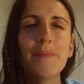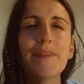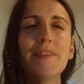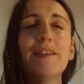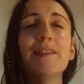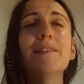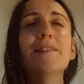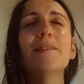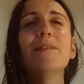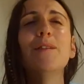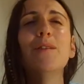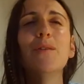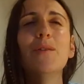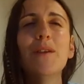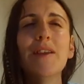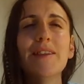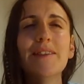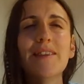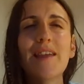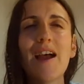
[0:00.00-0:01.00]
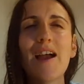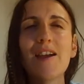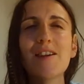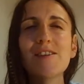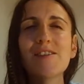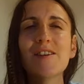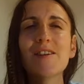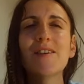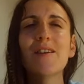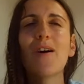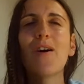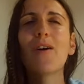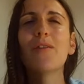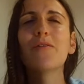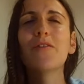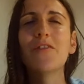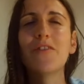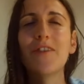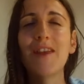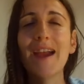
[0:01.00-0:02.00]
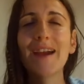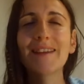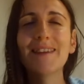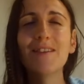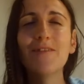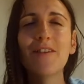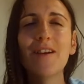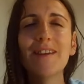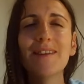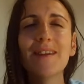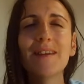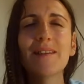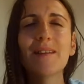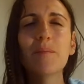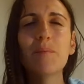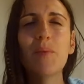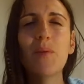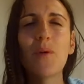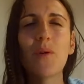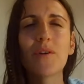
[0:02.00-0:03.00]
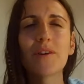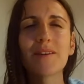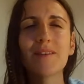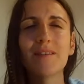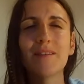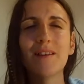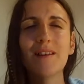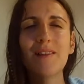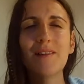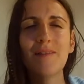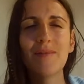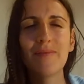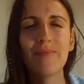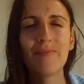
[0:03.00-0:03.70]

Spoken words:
this new intention of reactivating the portal,